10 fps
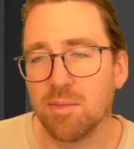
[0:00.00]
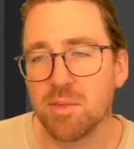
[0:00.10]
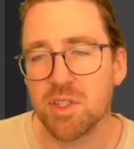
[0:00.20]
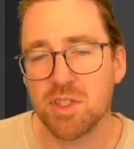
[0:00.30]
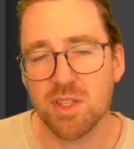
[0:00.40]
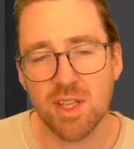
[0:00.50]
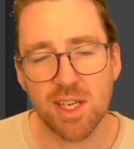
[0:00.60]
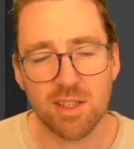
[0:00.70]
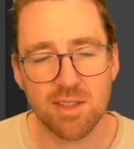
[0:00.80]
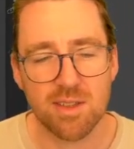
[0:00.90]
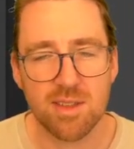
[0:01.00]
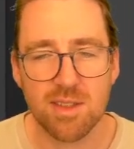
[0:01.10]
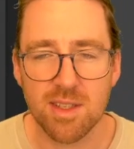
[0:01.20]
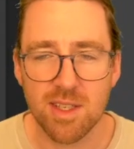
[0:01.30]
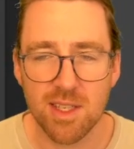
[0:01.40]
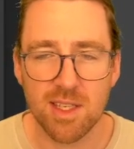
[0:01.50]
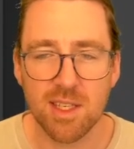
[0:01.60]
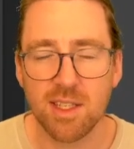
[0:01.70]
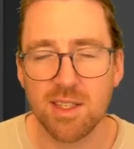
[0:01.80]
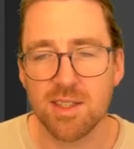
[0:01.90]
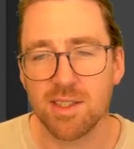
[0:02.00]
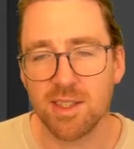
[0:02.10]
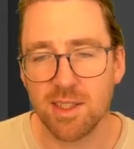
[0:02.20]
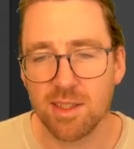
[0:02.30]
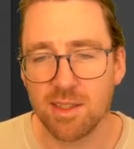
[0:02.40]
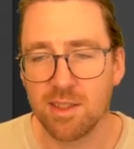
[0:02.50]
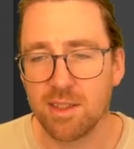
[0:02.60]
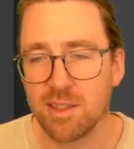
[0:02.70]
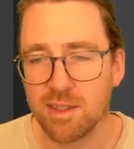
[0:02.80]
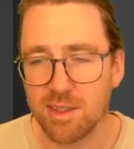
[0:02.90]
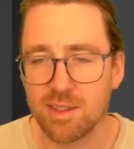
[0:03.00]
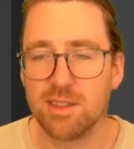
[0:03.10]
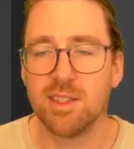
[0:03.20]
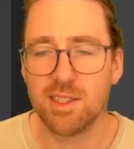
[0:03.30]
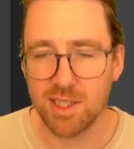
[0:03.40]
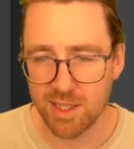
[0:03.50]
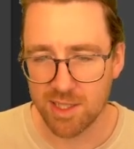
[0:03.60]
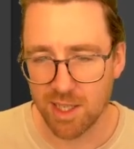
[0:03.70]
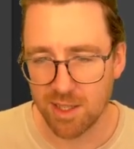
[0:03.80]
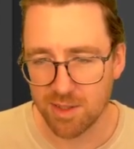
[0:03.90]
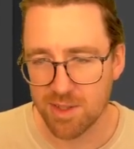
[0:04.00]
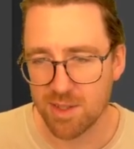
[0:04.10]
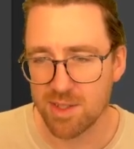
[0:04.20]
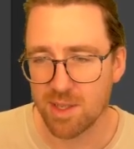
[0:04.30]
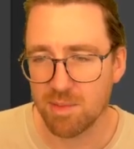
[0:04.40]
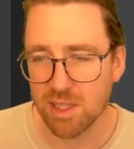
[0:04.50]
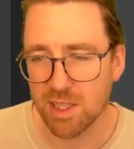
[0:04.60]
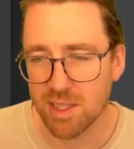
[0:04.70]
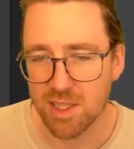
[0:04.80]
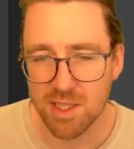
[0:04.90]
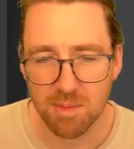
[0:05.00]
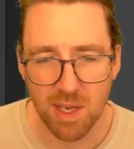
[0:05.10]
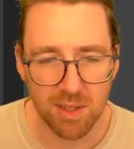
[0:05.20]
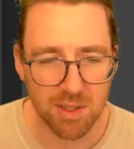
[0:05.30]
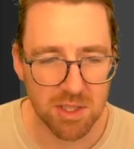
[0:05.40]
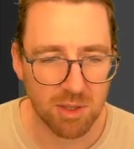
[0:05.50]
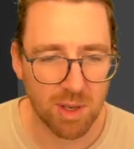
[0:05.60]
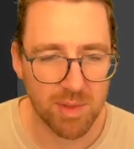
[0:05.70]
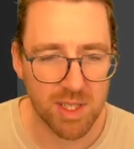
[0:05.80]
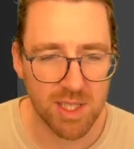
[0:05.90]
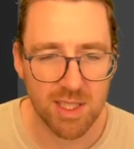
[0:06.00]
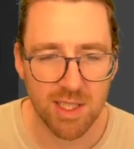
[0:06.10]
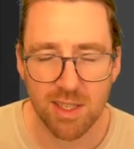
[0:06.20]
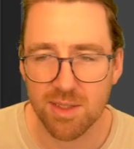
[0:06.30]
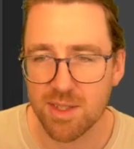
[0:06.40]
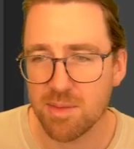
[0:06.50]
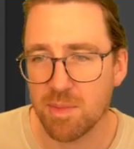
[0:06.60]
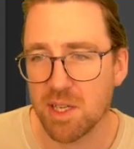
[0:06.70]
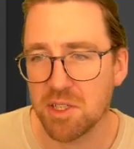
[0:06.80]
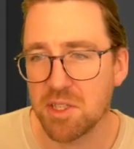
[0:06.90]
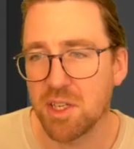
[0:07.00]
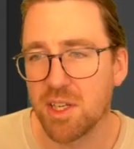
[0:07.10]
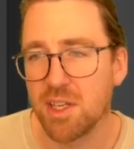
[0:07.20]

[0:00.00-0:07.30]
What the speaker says: just so they can see easily the details. So something like this may not show up the details as much,